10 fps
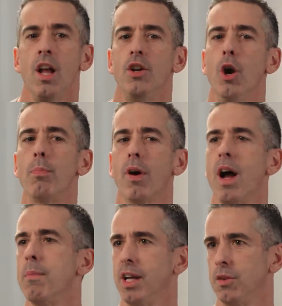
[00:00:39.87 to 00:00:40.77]
No
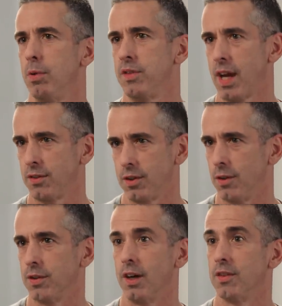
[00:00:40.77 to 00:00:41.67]
primates with
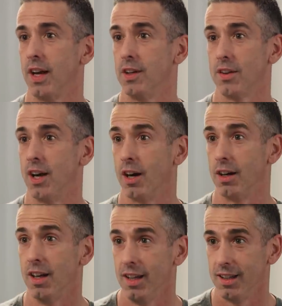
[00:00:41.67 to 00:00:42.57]
testicles our size are,